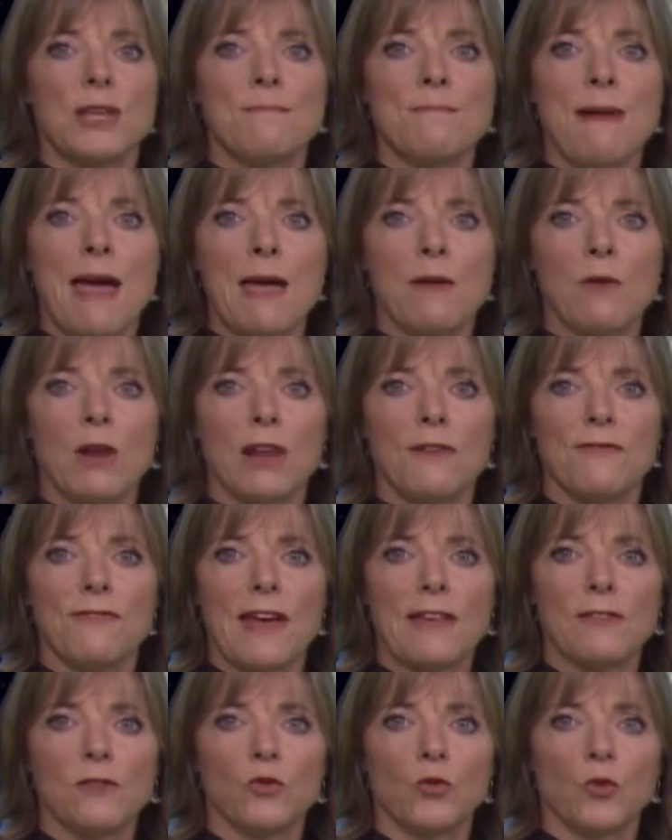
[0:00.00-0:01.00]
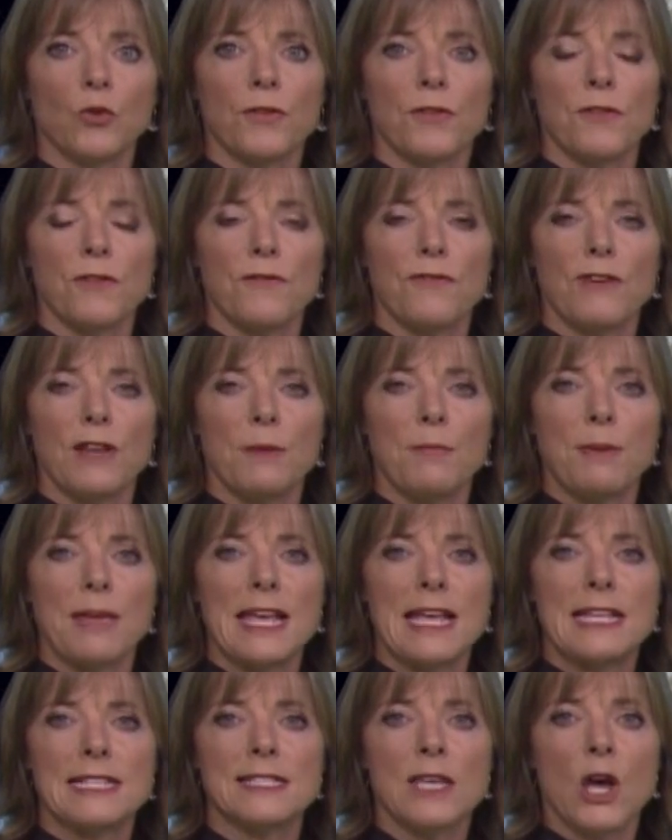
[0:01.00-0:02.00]
It may well affect the north of the
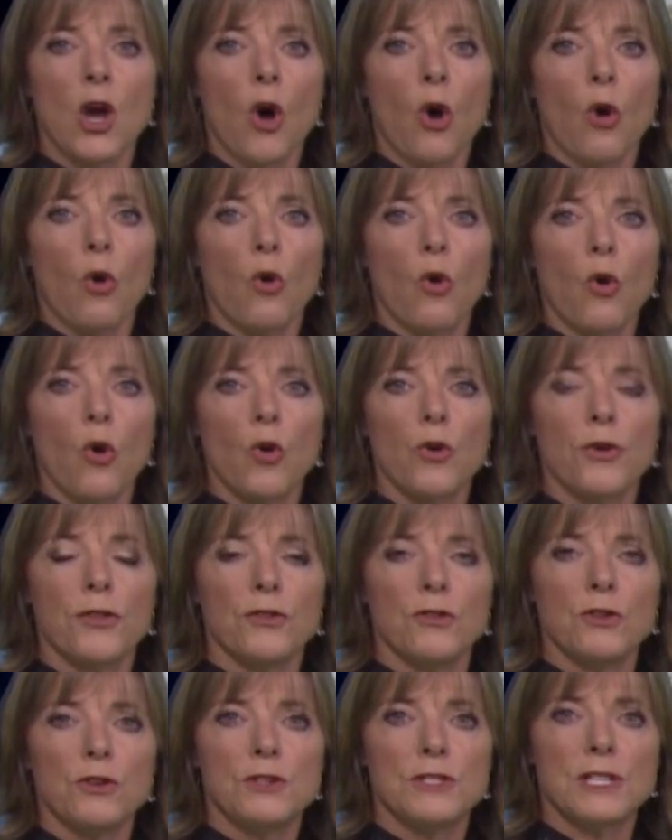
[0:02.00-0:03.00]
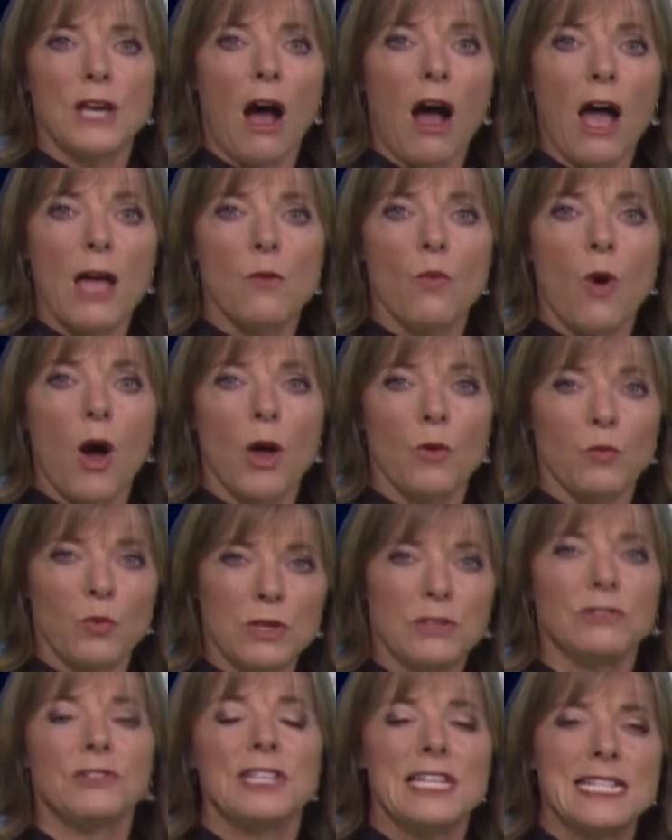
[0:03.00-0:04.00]
Philippines or through Taiwan.
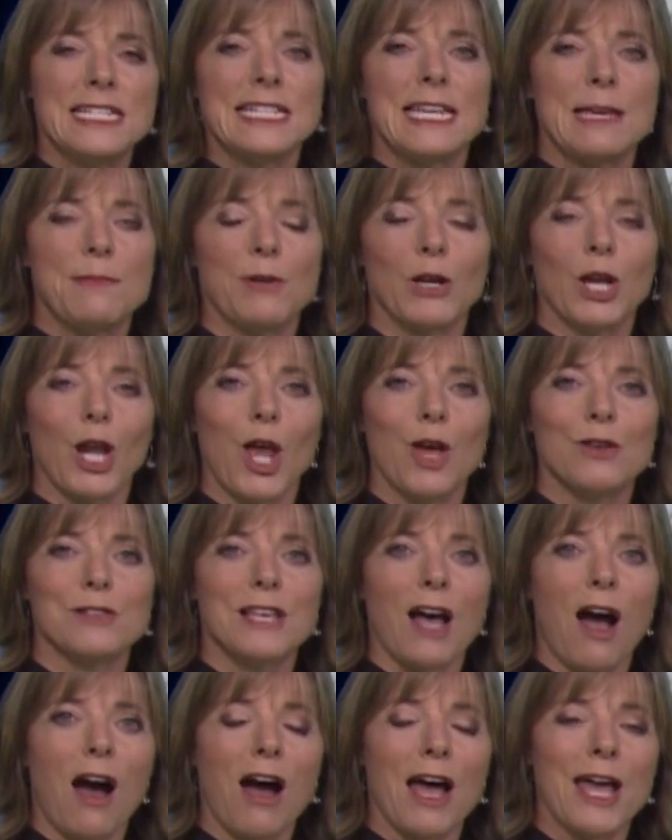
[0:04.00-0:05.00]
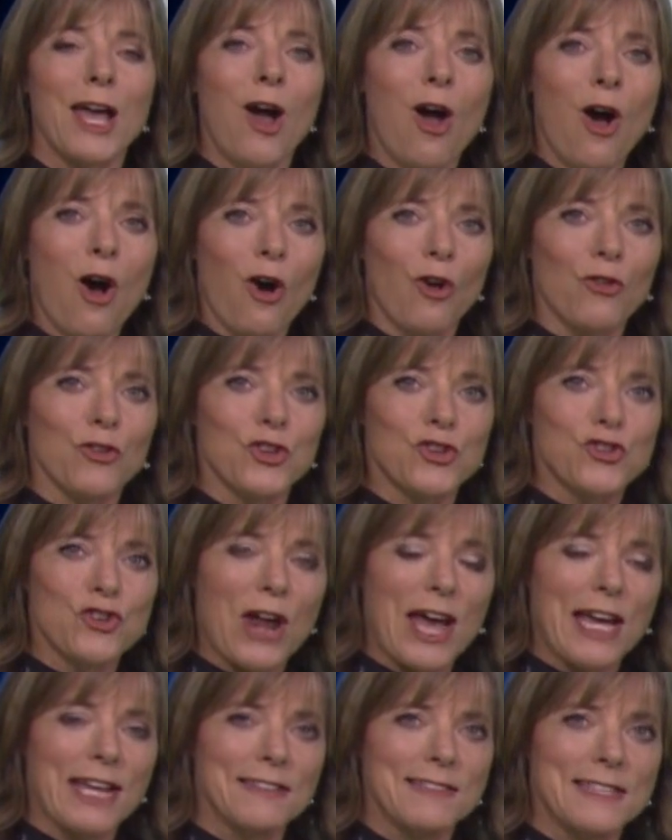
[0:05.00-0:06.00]
We'll need to keep a close eye on the
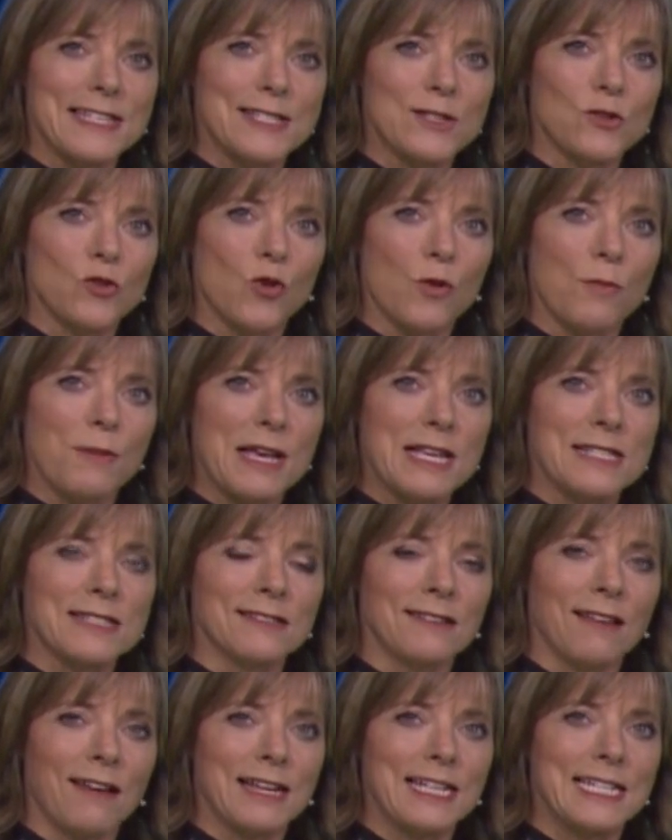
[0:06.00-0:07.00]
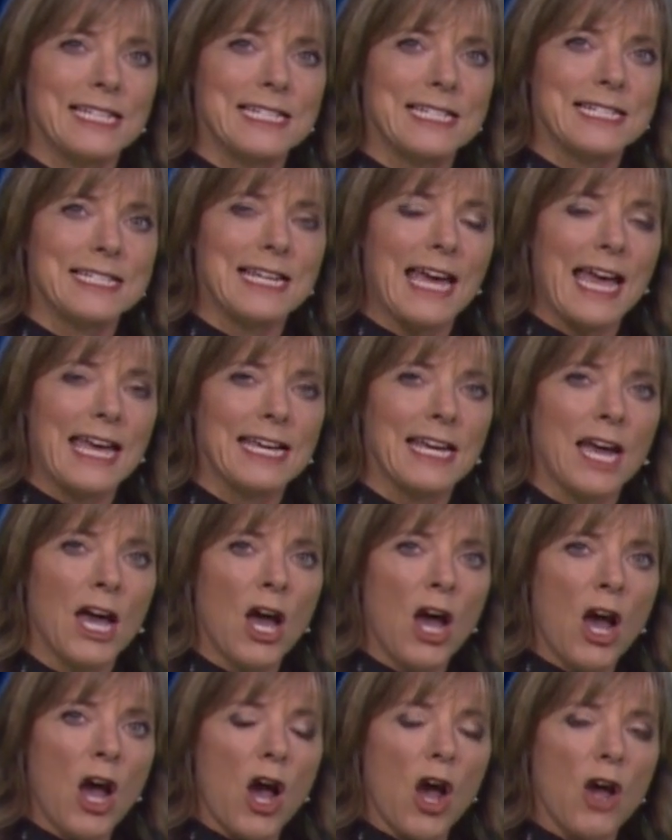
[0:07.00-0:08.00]
track this storm is likely to take
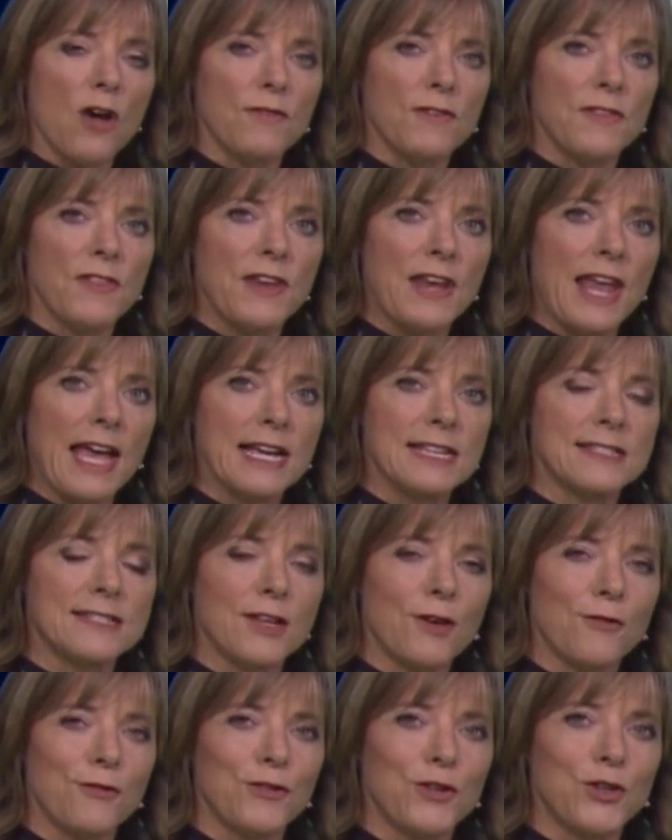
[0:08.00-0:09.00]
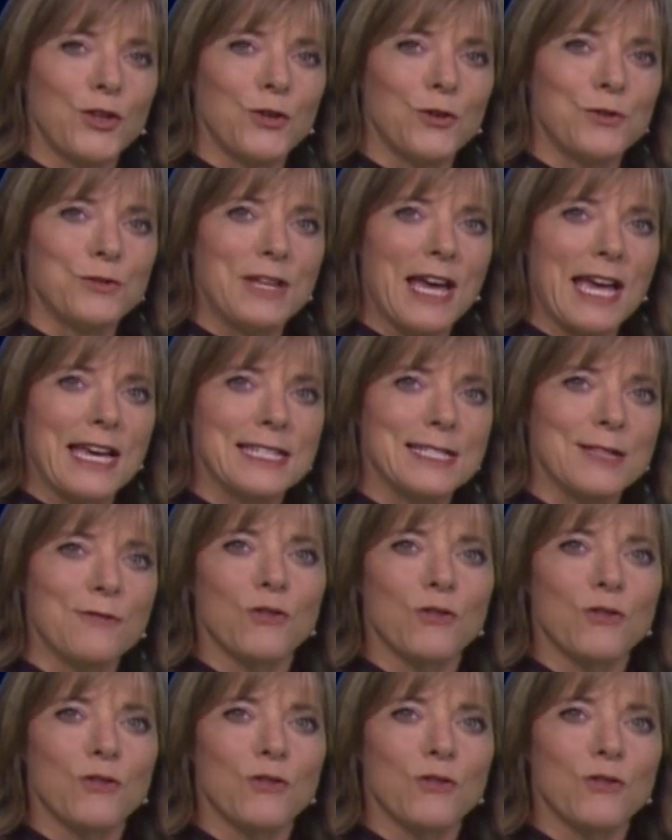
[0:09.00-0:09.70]
over the next few days.